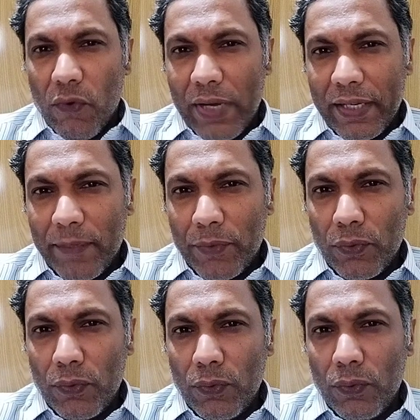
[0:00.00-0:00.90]
Welcome
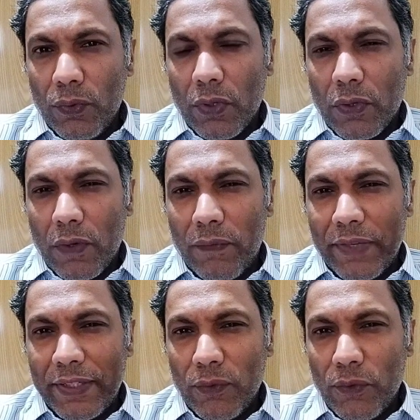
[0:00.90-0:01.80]
to
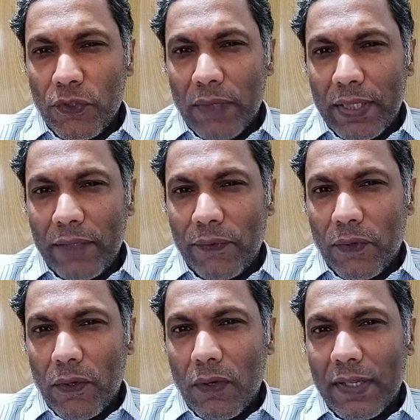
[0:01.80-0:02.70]
Conflict News
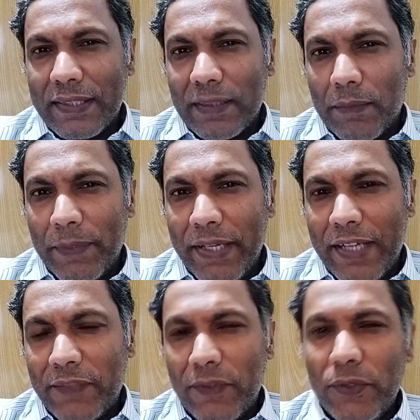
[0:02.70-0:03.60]
24. Some
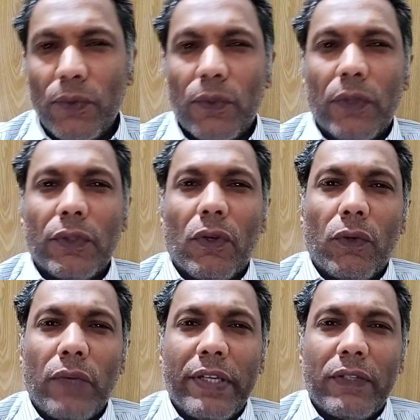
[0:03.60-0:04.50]
updates for you on the
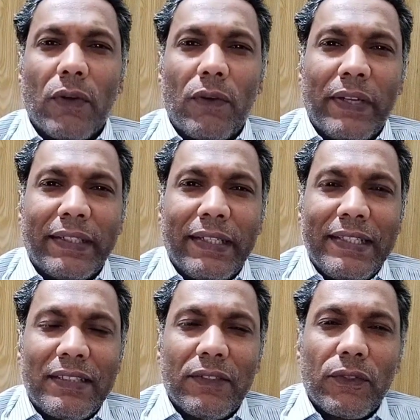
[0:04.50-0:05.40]
ongoing conflict in
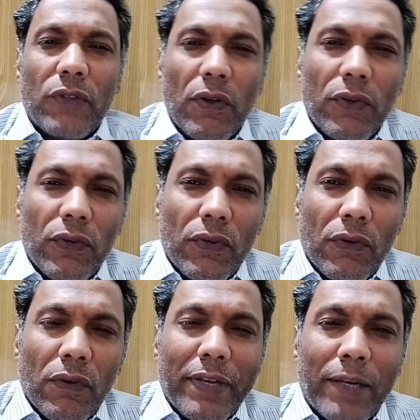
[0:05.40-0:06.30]
Eastern
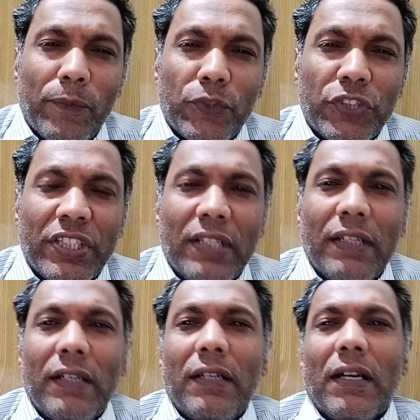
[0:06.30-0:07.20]
Congo, where
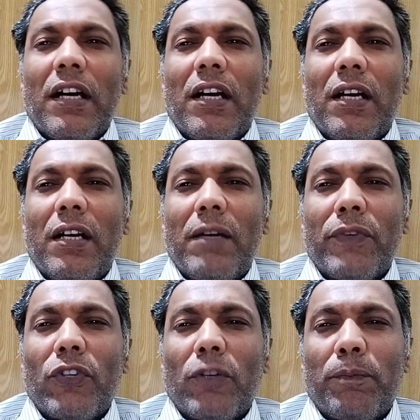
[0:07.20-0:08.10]
opposition
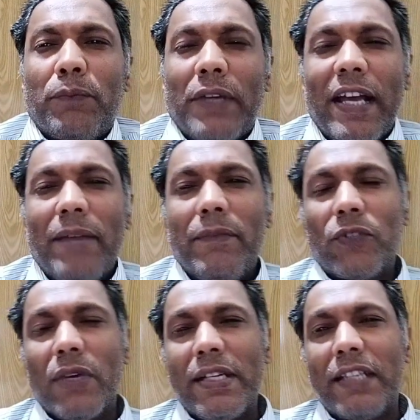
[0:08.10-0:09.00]
armed group
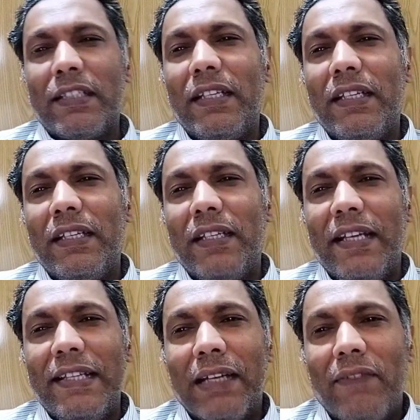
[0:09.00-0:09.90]
M23
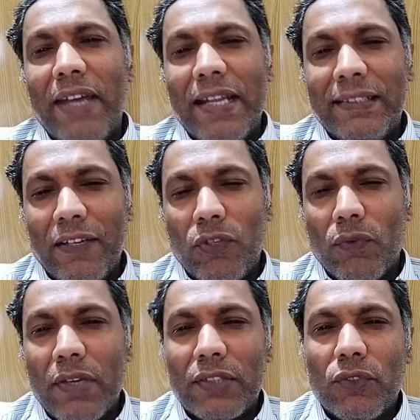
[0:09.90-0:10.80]
is advancing
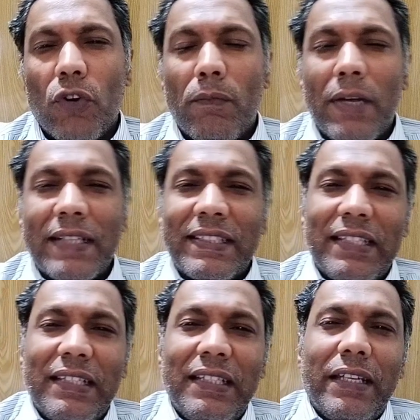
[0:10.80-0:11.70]
towards Goma
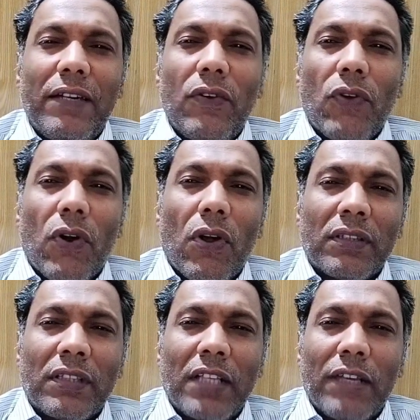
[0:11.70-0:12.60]
city in
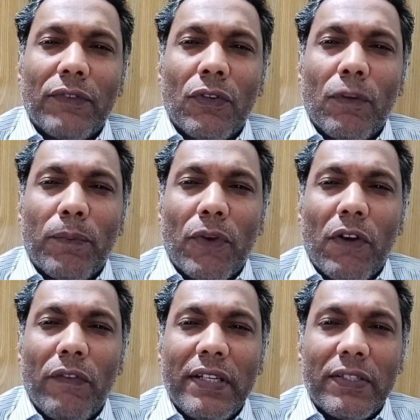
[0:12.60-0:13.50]
North Kivu
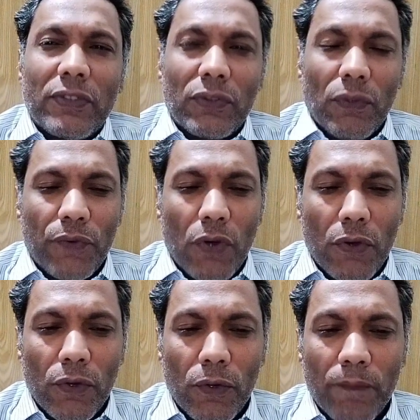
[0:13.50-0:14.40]
province of
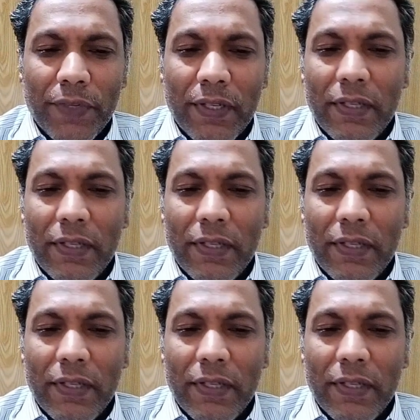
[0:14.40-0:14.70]
Congo.